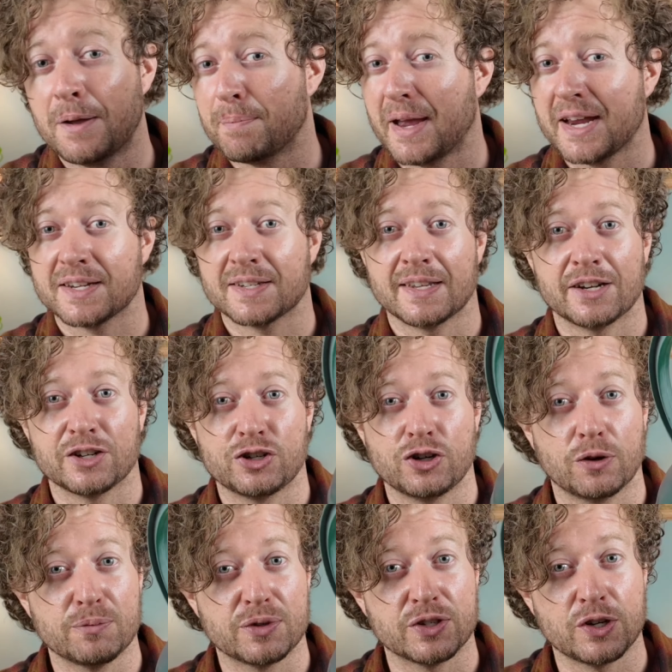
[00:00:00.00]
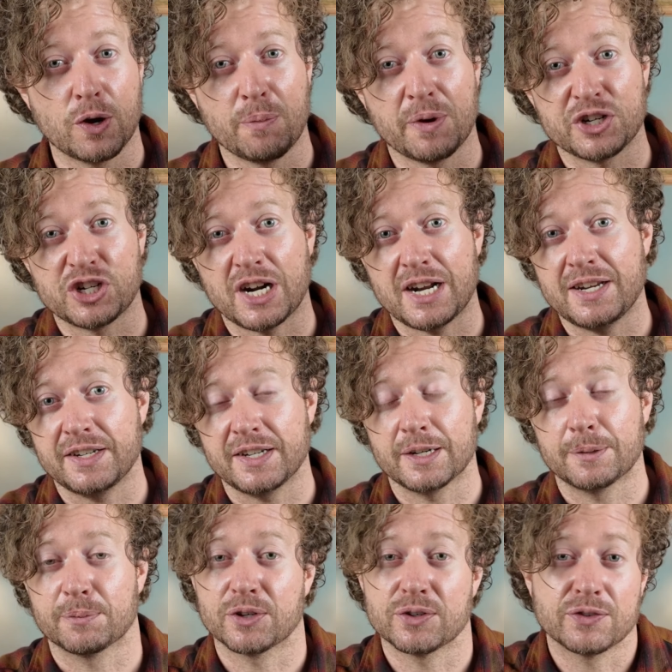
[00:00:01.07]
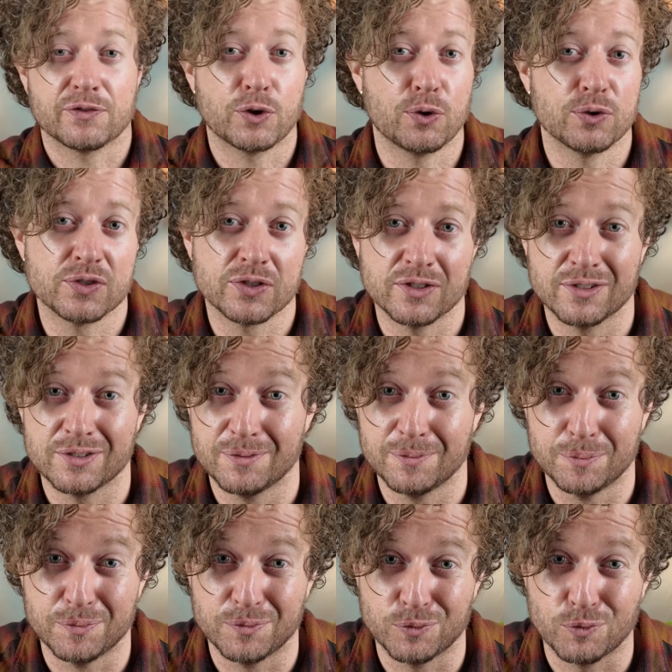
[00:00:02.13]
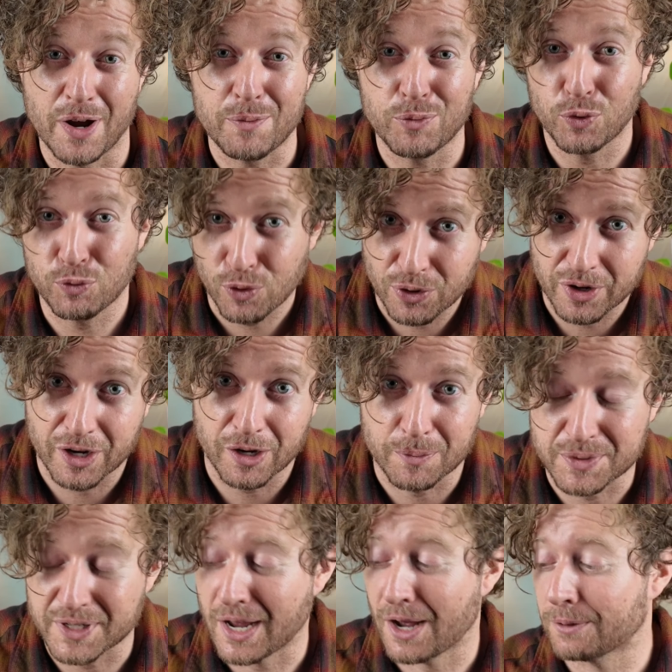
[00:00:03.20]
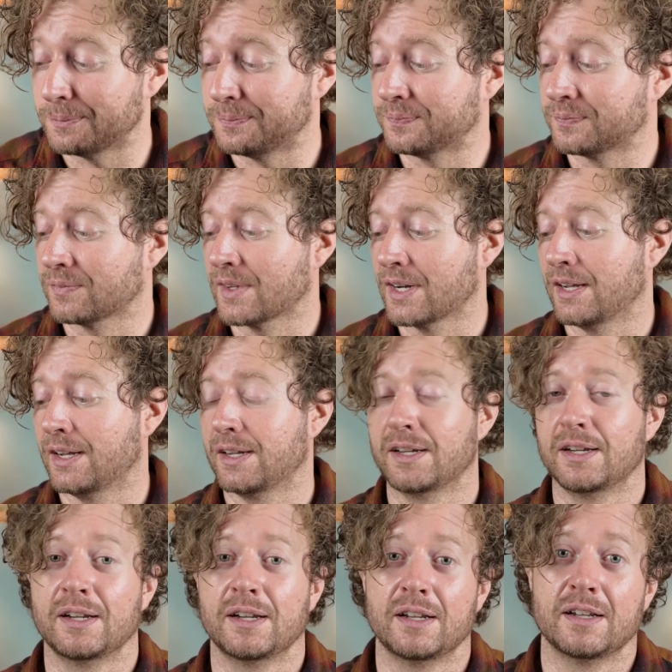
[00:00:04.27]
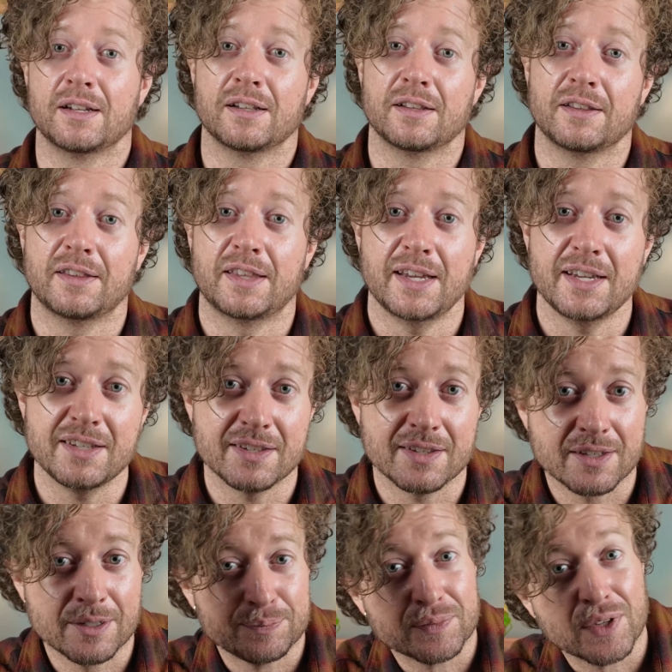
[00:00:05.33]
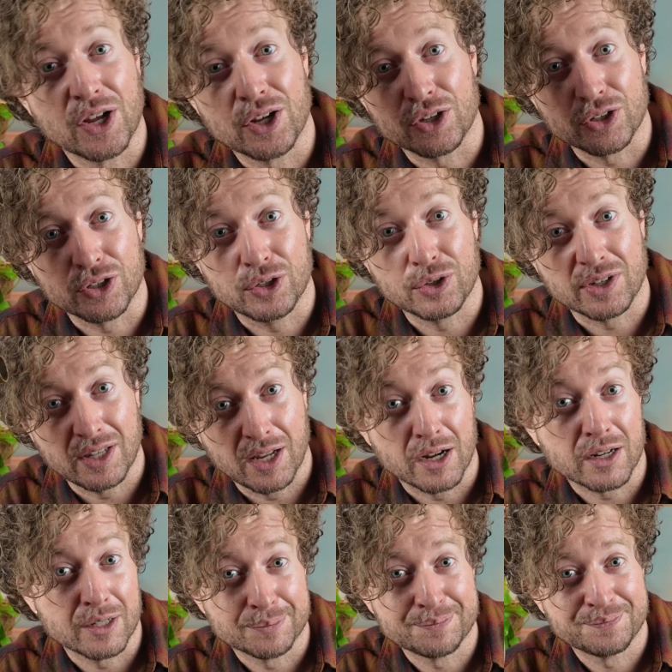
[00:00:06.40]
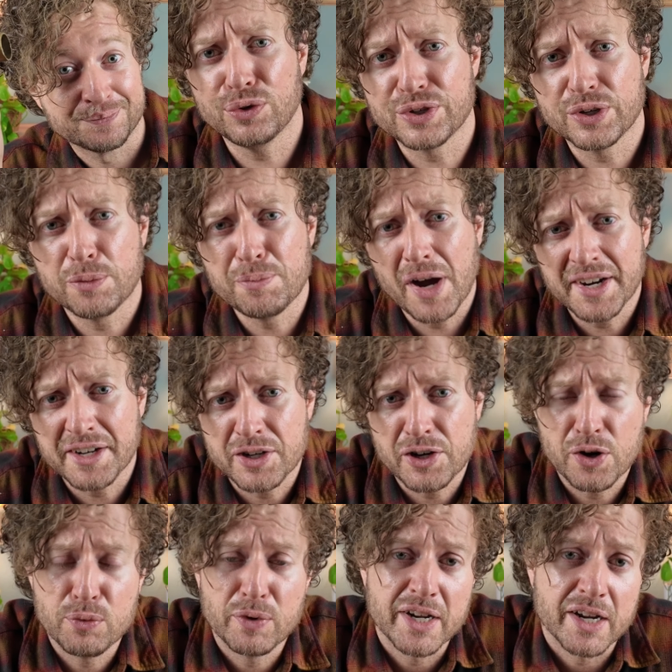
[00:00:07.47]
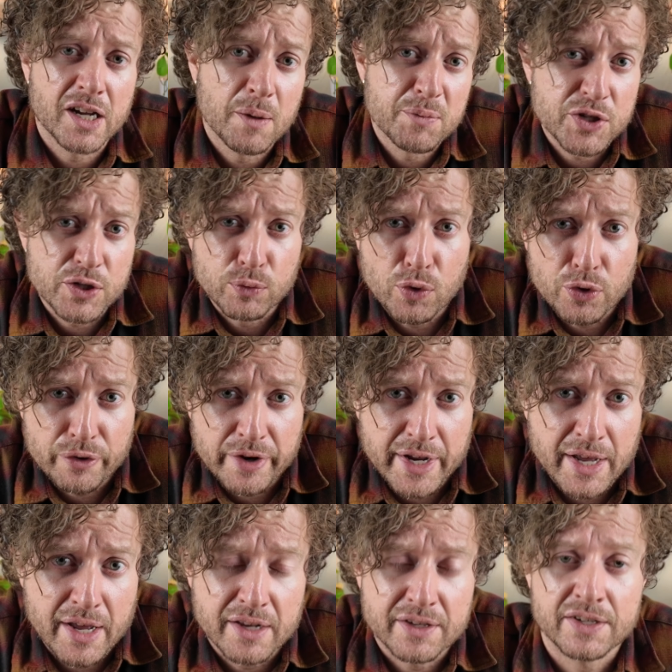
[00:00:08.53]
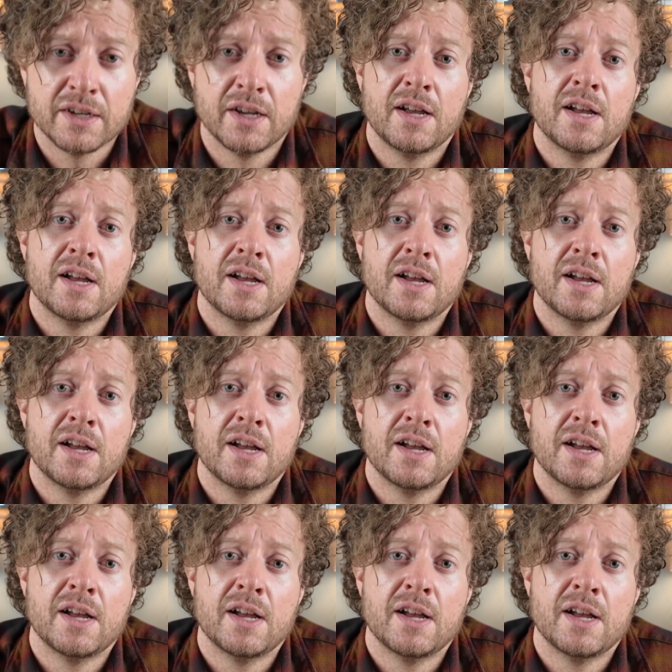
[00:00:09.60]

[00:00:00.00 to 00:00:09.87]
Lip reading: makes that job so much easier, because of course way more water comes out. This, good luck. Also, a minor note when it comes to watering cans,